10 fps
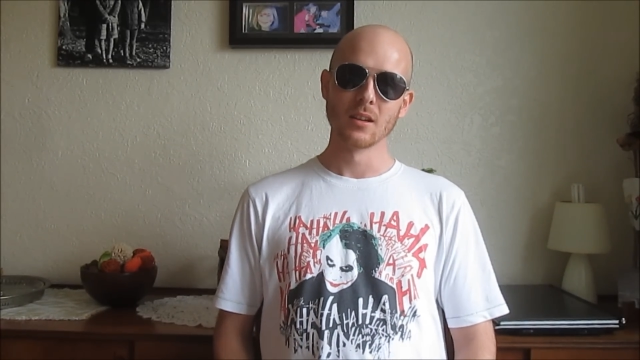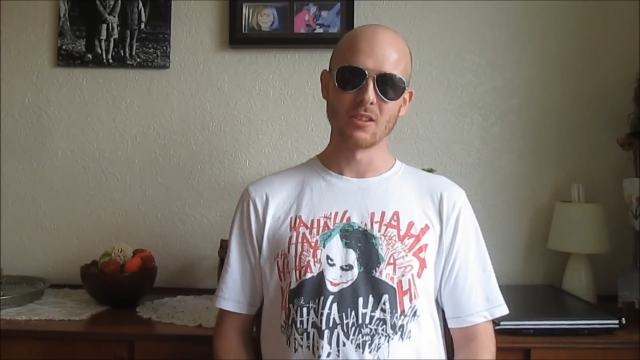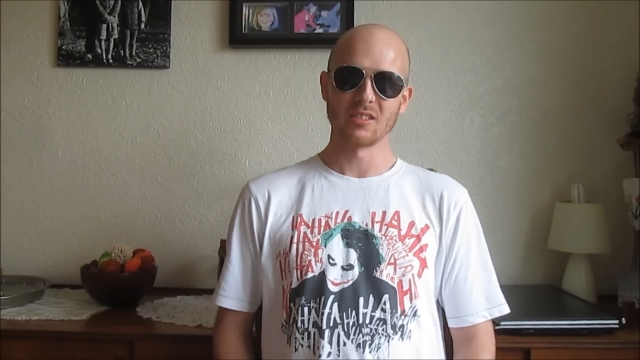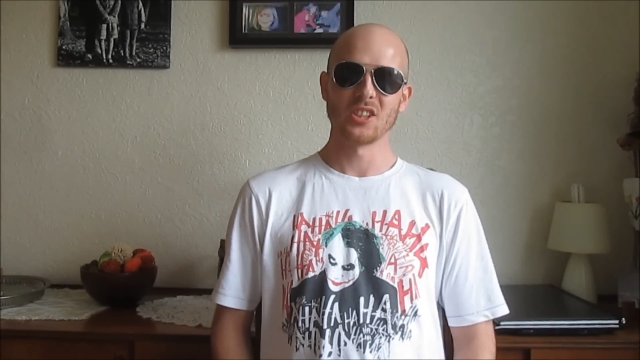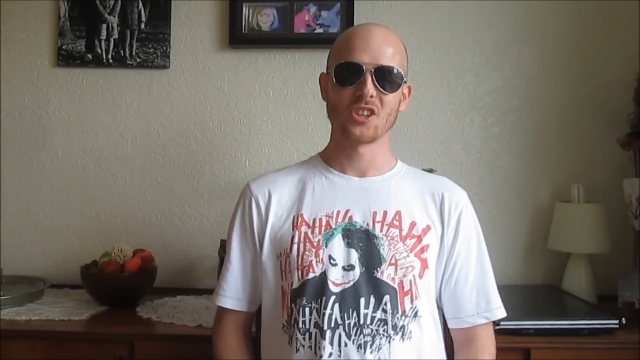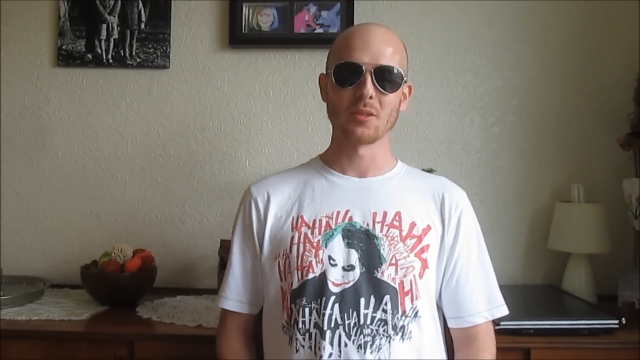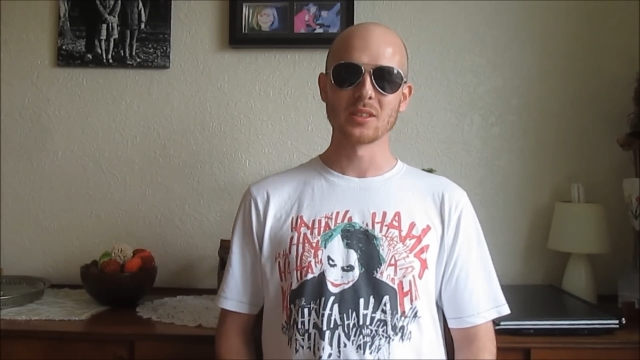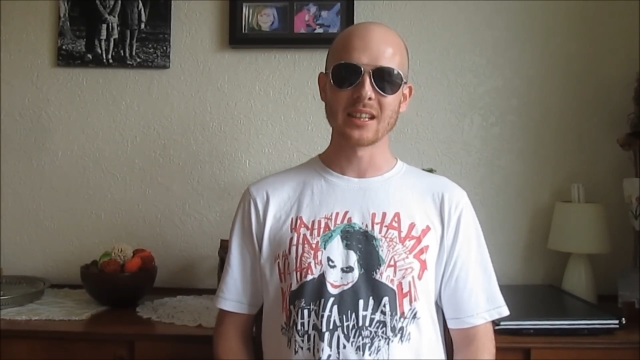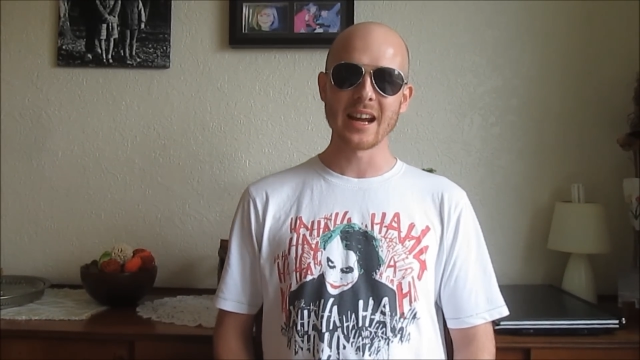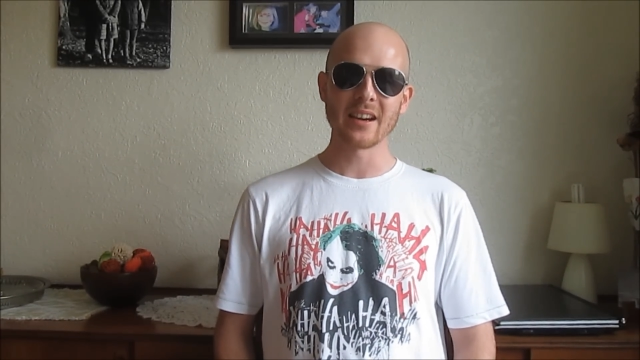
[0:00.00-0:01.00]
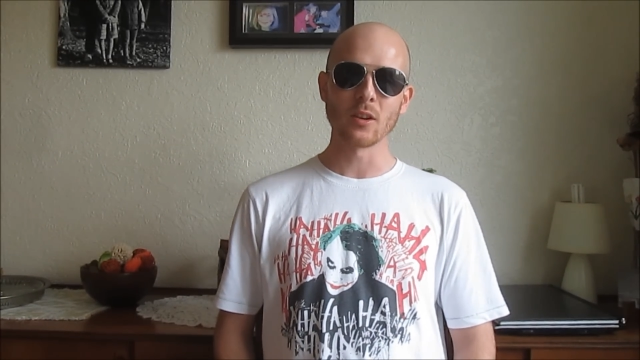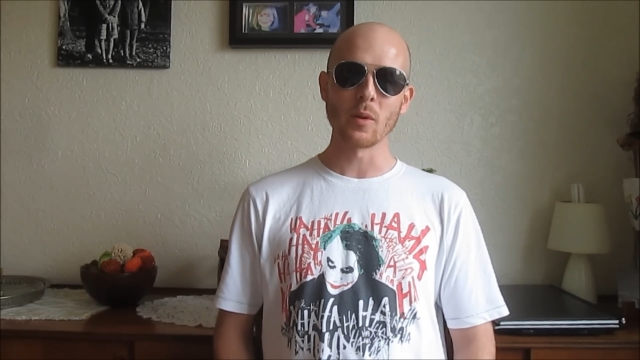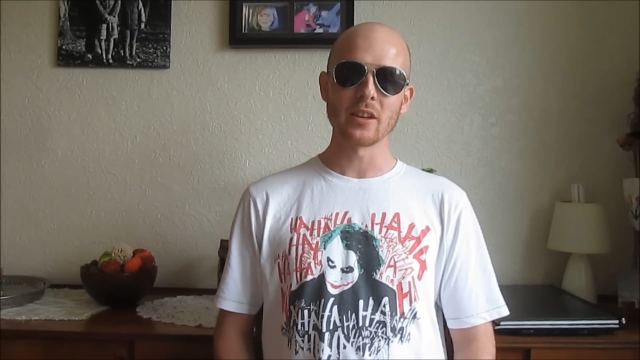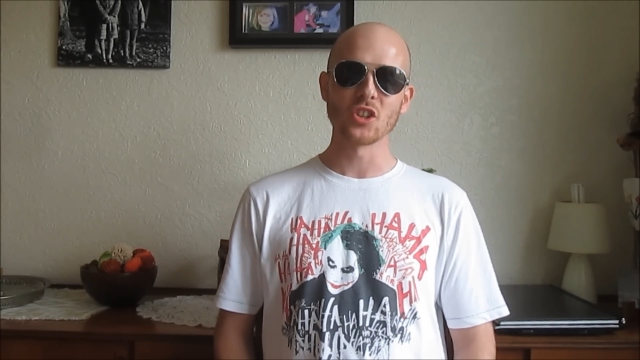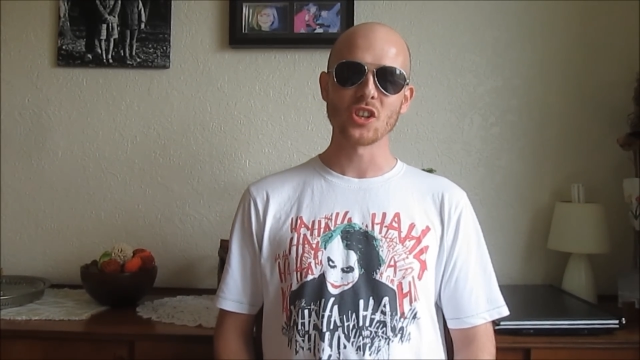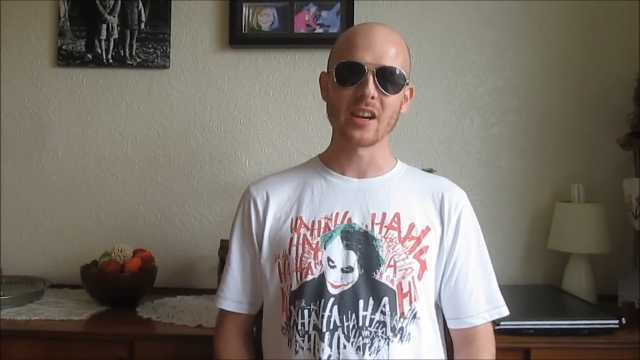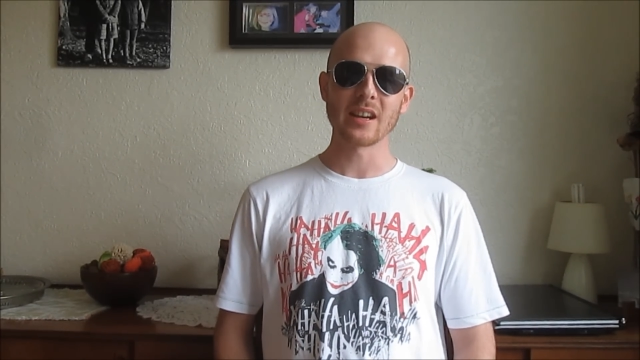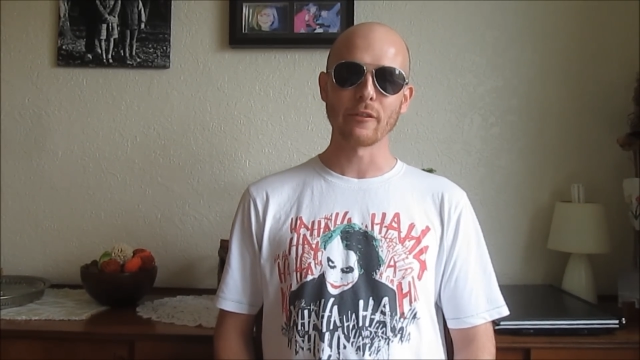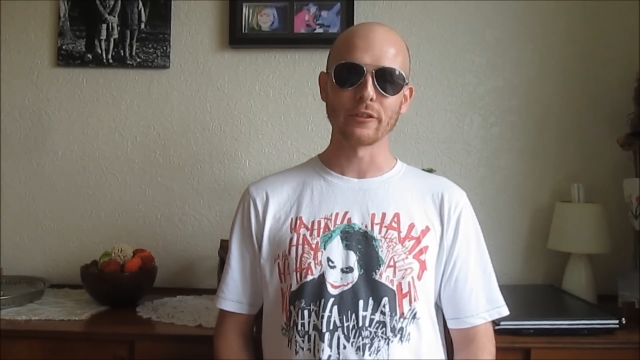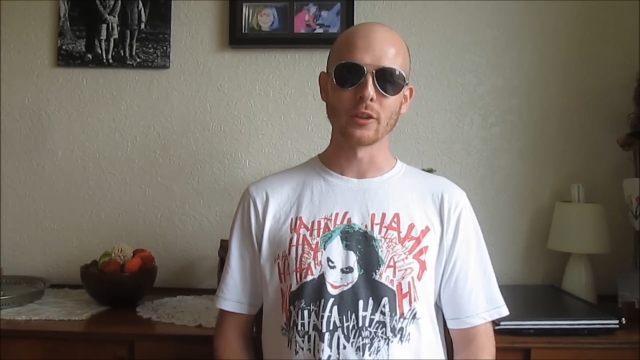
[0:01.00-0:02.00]
Or at least show us a guy in a wheelchair
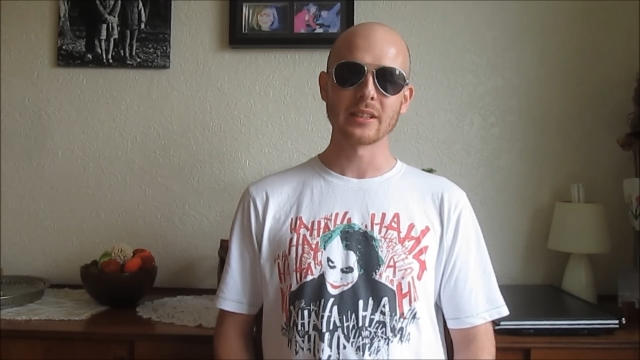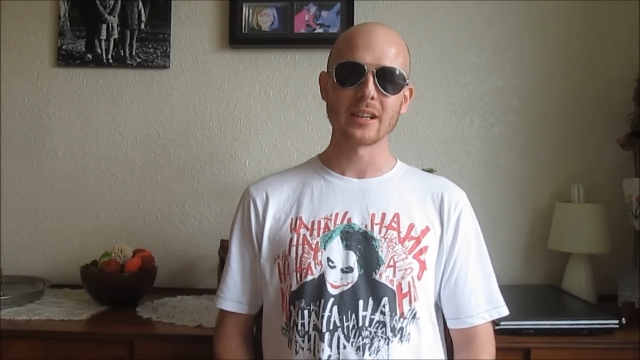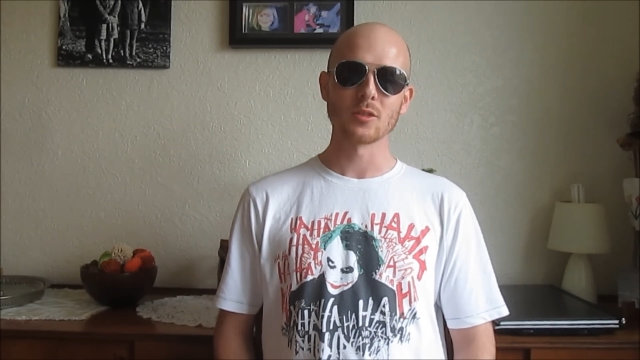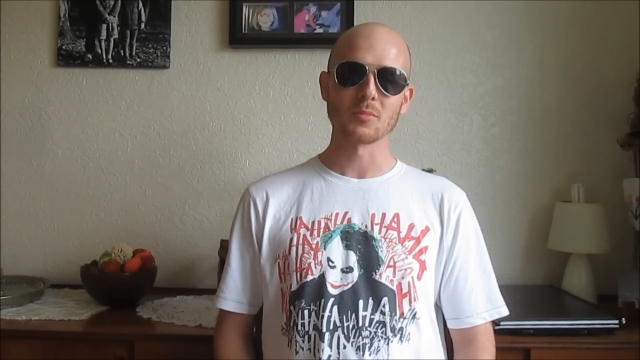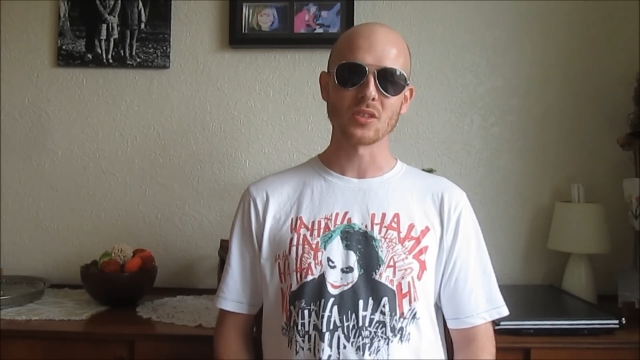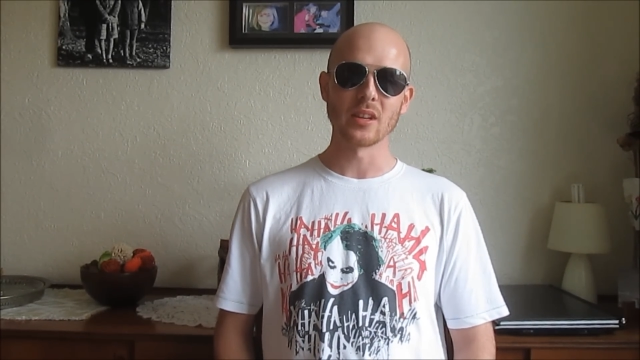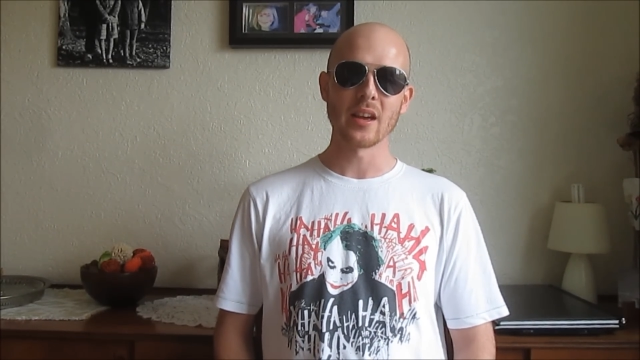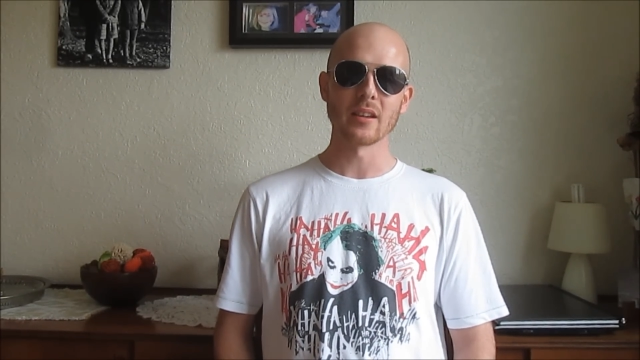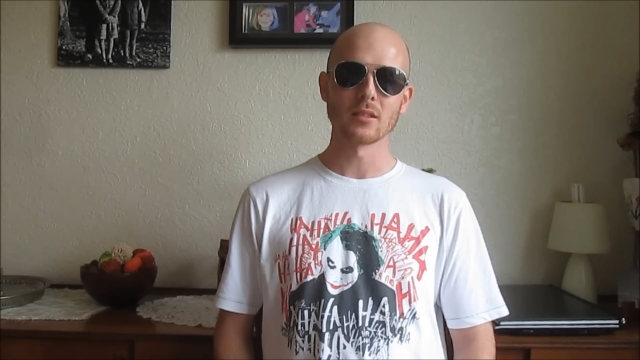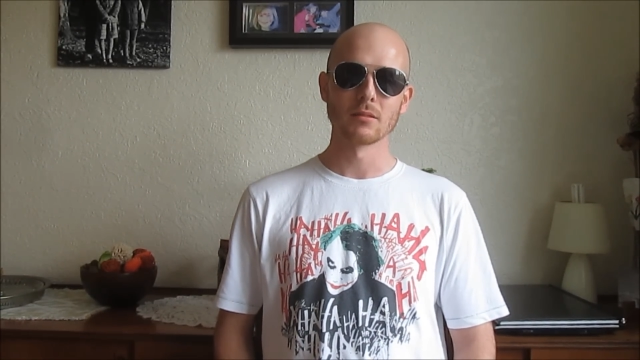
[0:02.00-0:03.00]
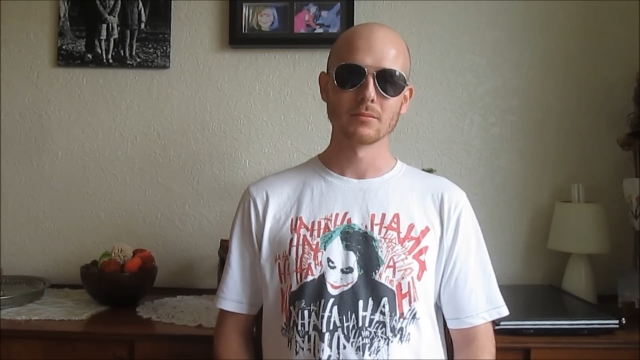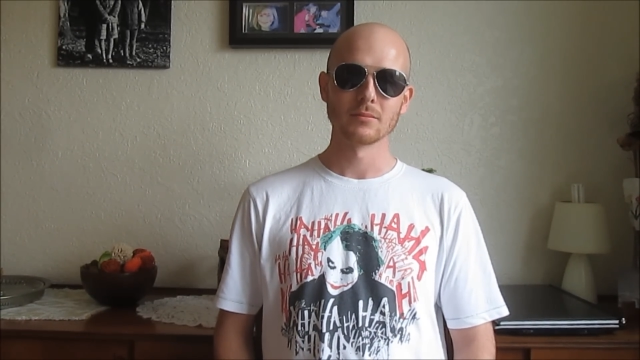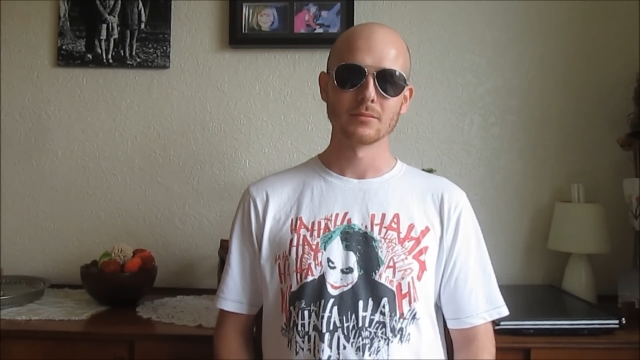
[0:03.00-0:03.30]
getting flung down some stairs.